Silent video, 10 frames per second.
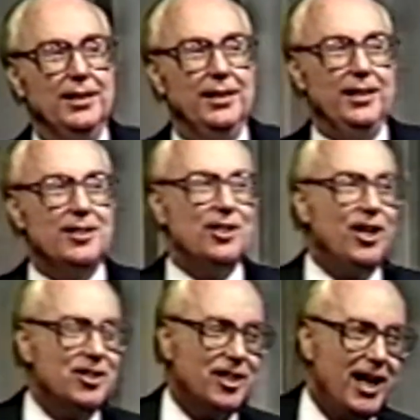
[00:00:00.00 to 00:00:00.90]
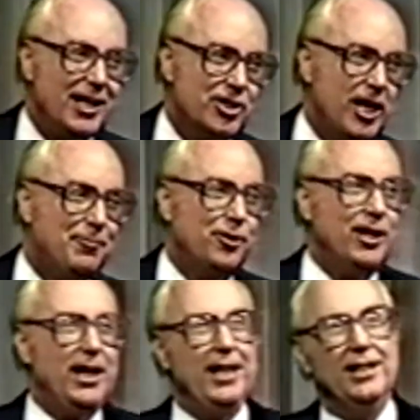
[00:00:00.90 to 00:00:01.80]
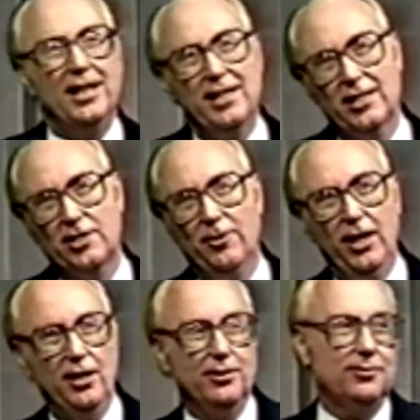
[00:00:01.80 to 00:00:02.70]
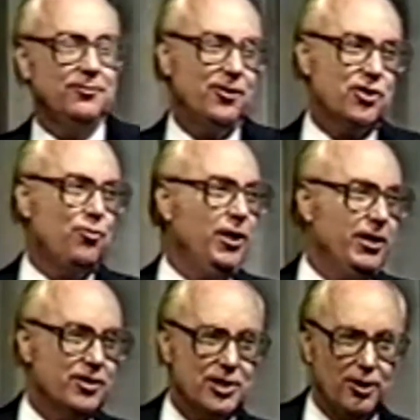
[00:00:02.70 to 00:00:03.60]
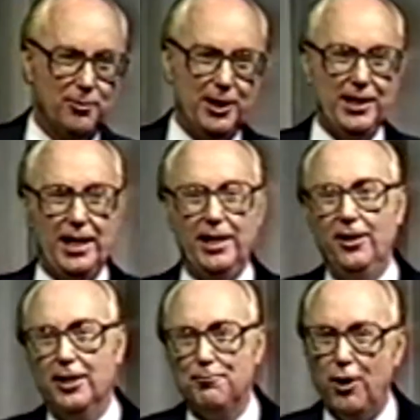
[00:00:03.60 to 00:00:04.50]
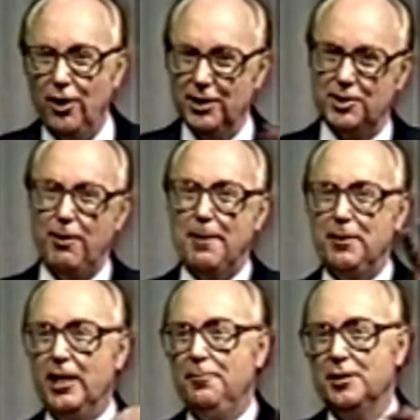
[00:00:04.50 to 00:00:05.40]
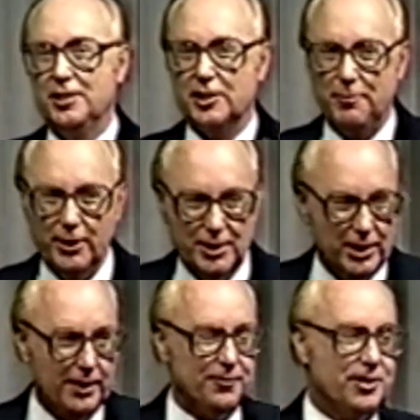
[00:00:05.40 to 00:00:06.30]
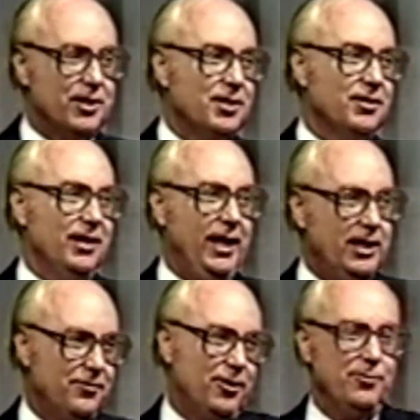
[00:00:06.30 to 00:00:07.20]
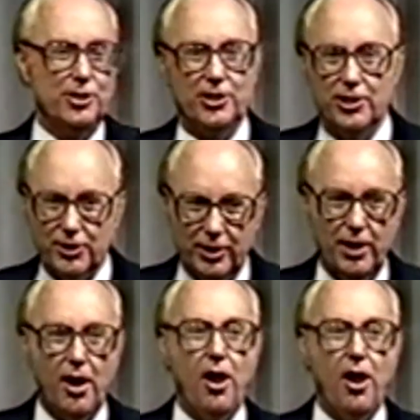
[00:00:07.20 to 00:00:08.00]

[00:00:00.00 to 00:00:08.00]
It starts at Acts chapter 9, I think it's around verse 20 or so, but in that area, Paul is wrapping up his experience at Ephesus, end of third missionary journey.